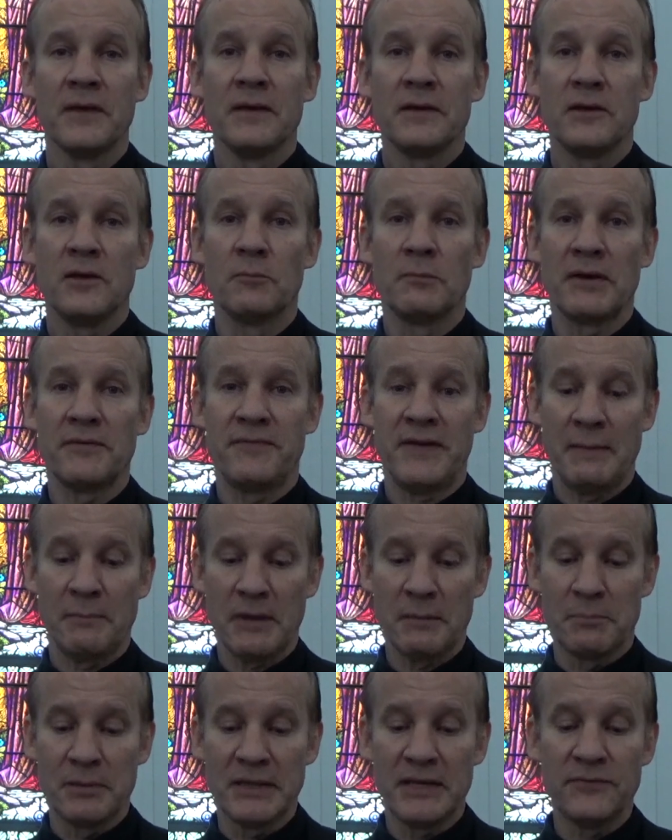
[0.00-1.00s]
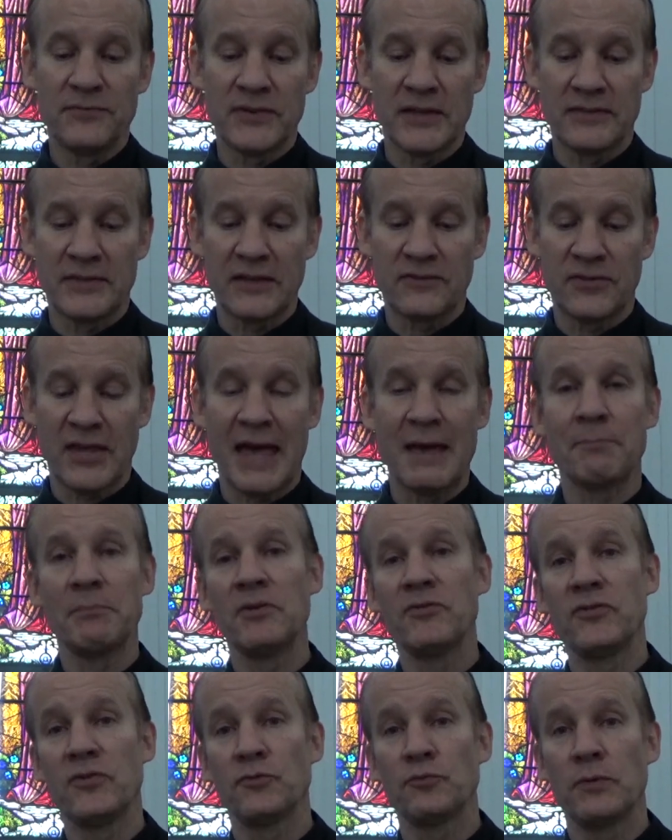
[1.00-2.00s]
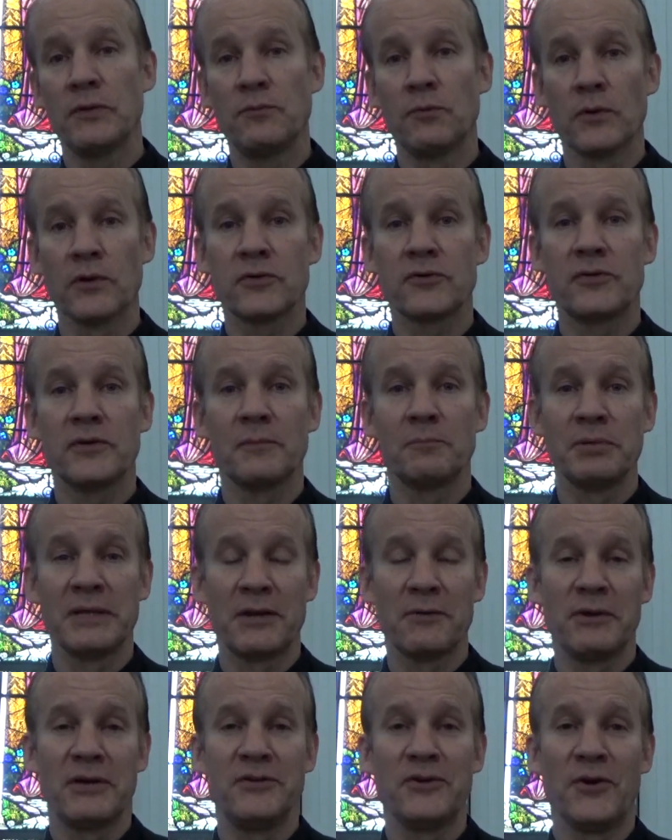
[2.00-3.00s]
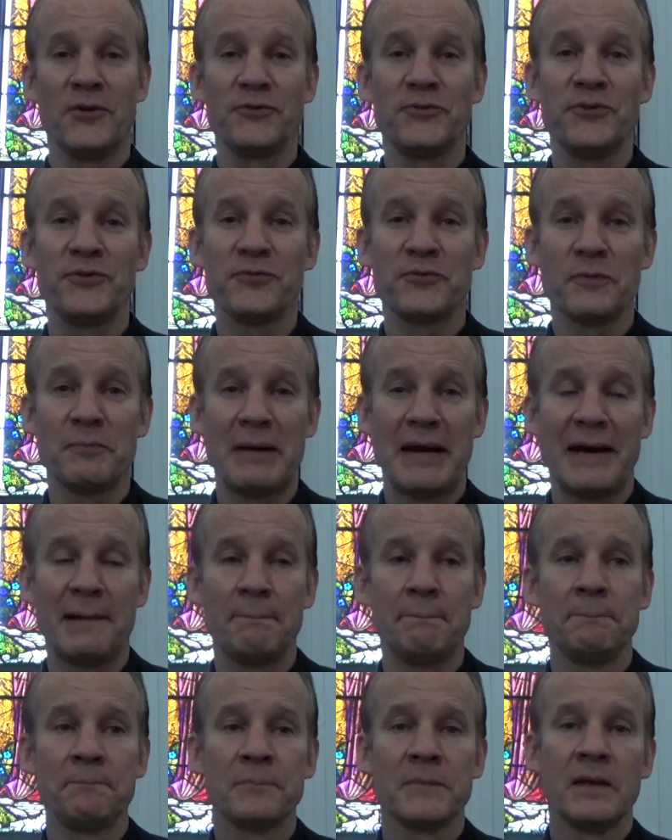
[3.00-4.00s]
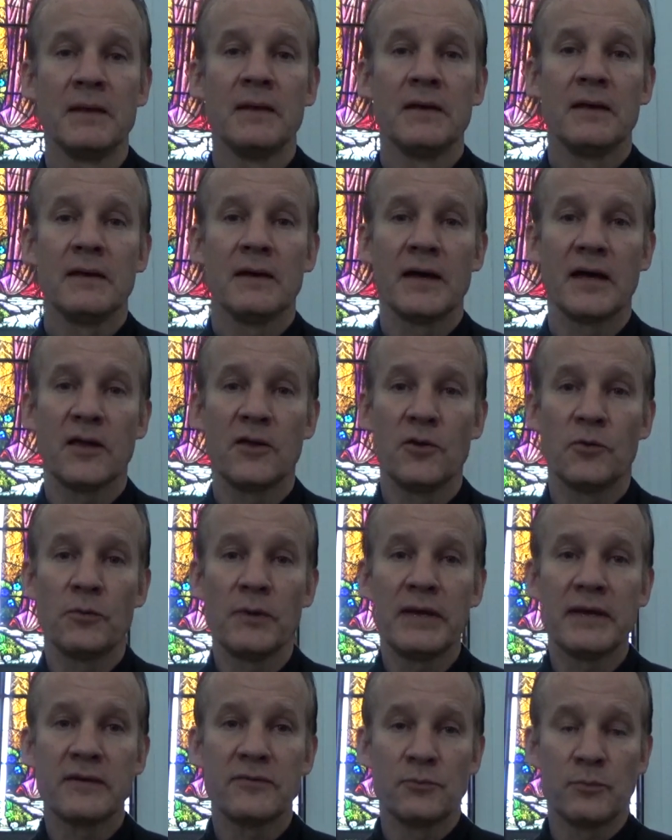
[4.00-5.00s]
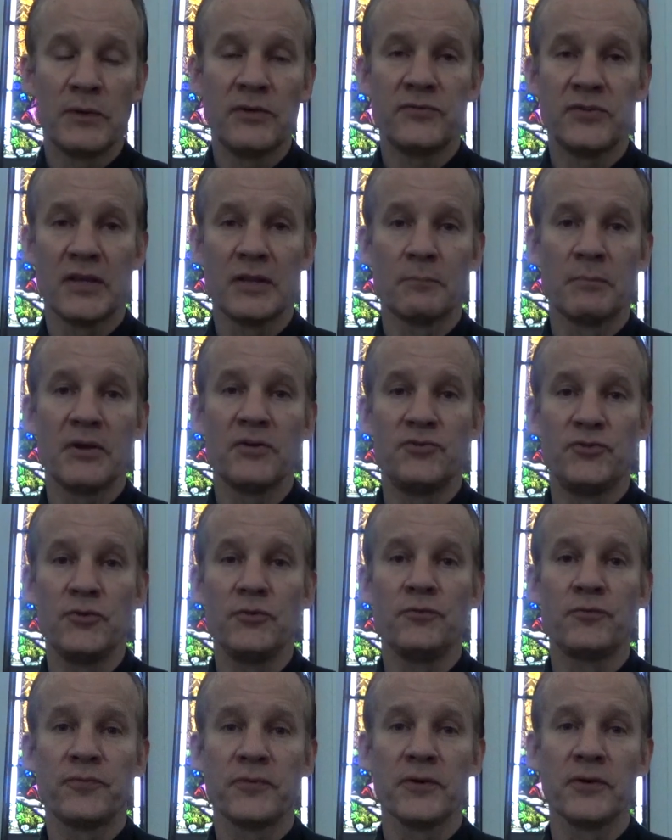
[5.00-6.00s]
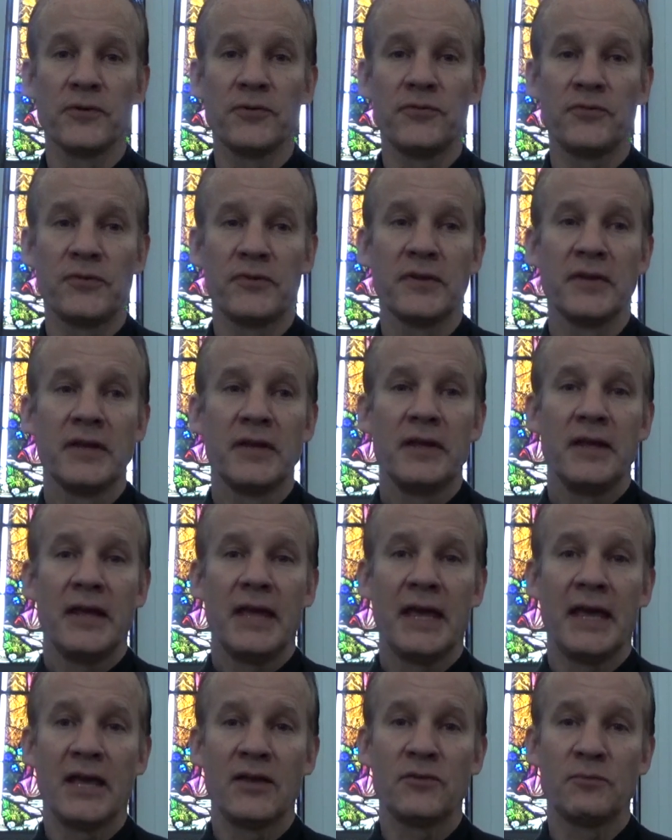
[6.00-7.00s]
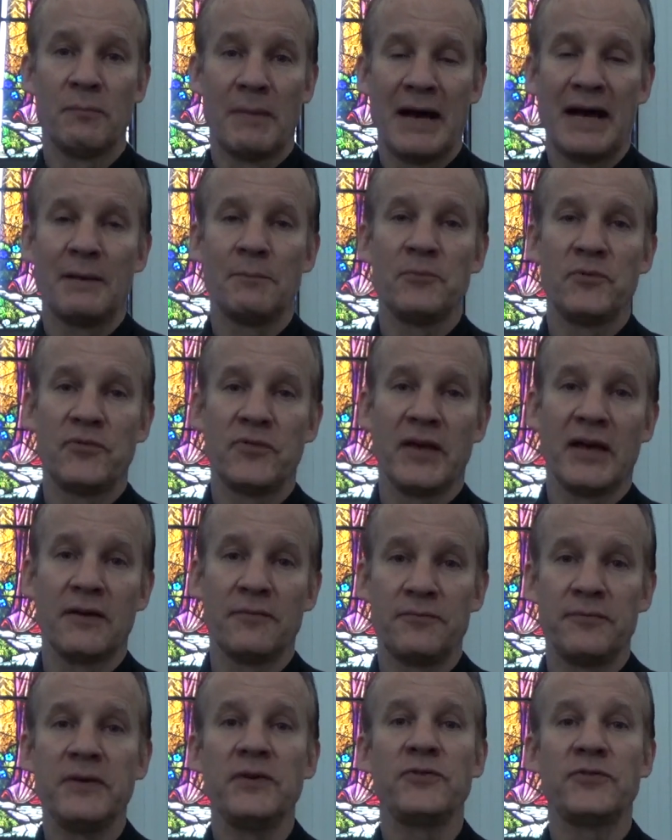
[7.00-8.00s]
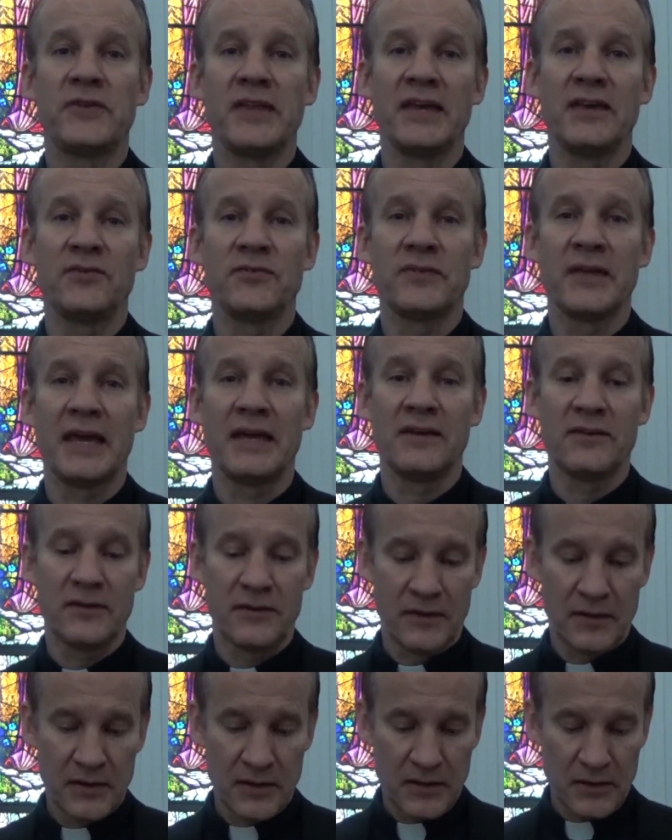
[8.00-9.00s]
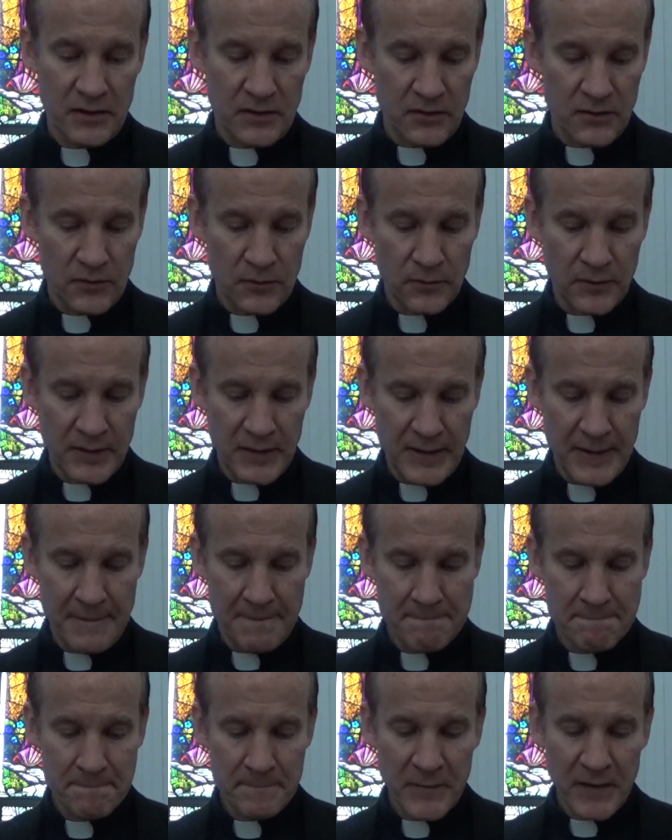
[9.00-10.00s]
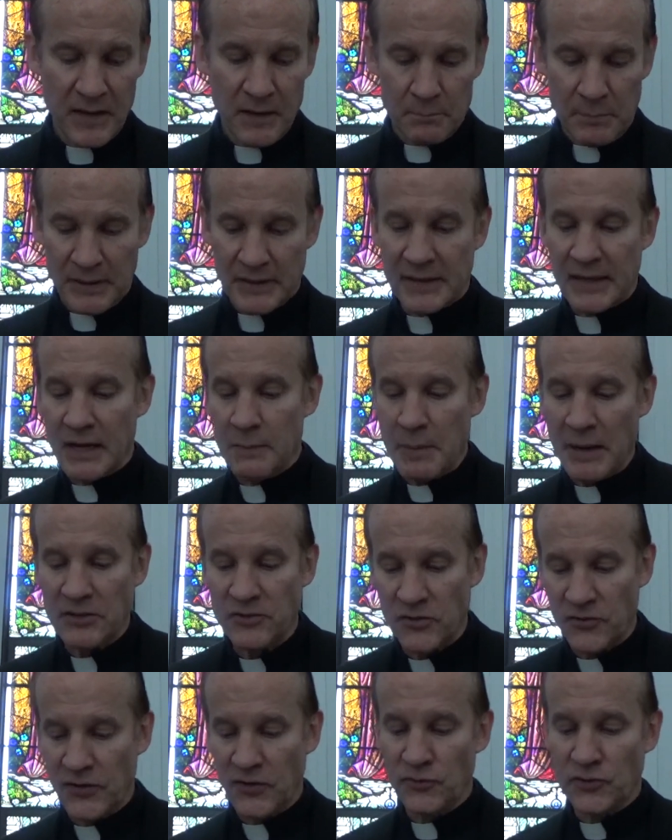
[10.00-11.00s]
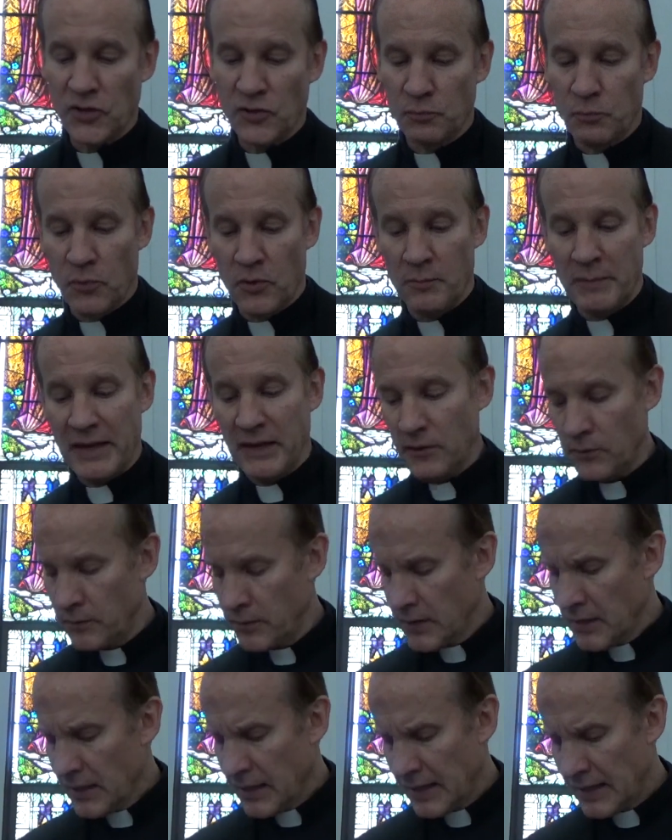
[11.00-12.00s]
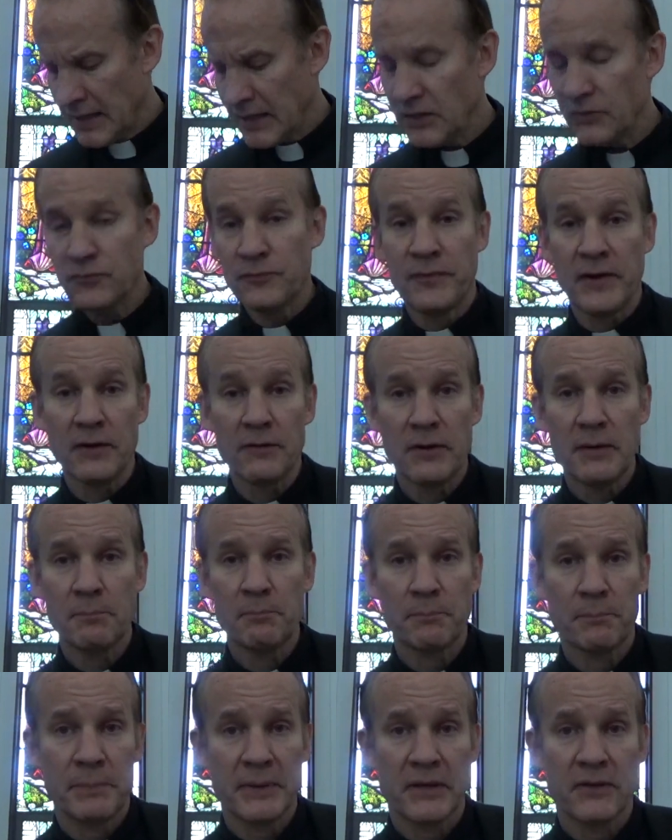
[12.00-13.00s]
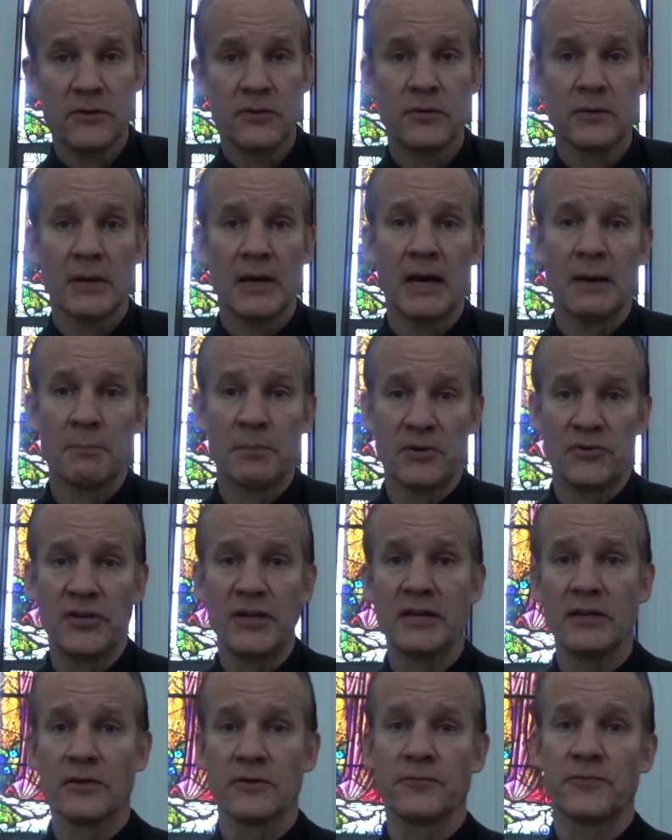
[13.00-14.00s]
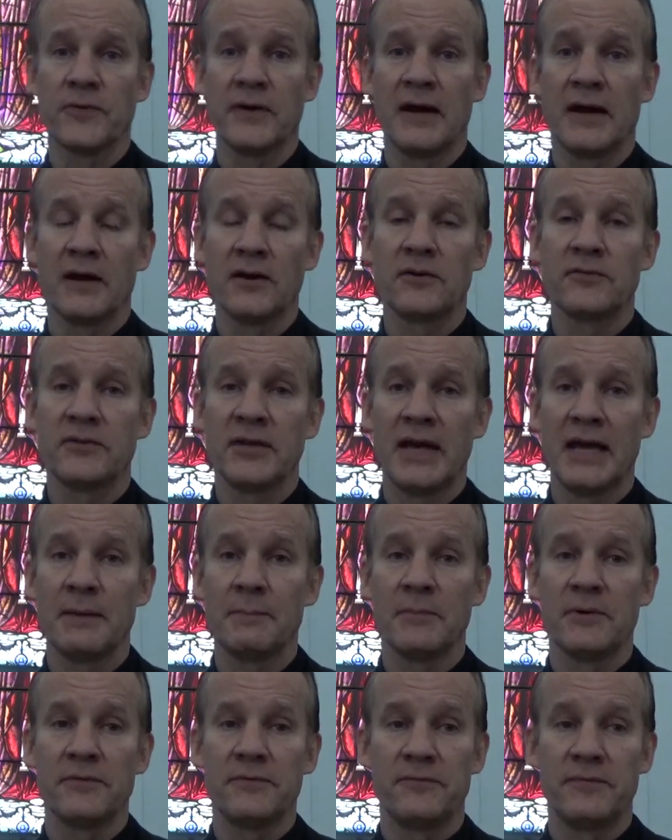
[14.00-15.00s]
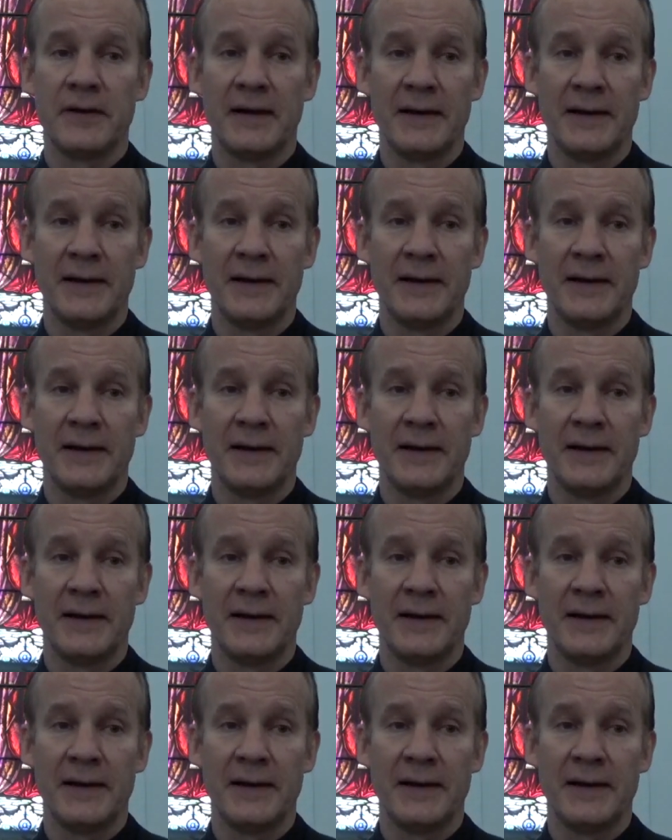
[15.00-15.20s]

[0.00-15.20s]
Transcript: and my family believes that that's happened since we've worked plenary indulgence for Mom. We celebrate June 1st as Mom's feast day saint. Okay, but getting back to St. Charles Borromeo, he's very particular for our time of